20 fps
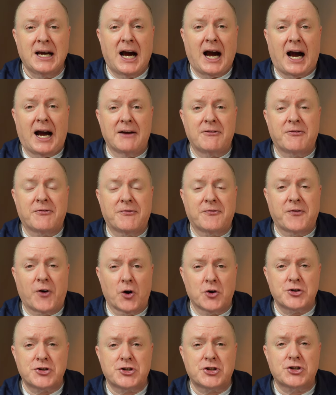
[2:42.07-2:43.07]
I
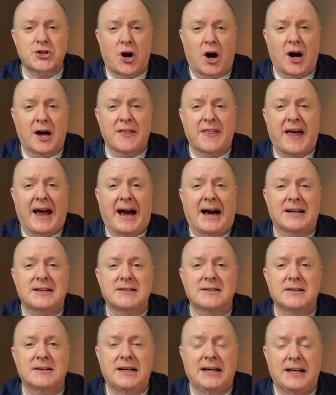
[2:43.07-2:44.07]
first saw
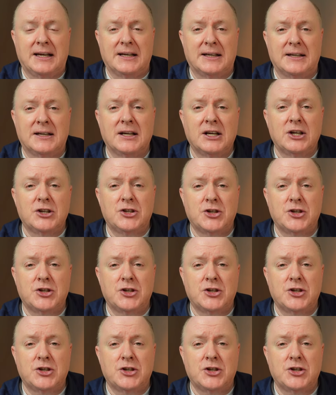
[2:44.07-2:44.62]
that in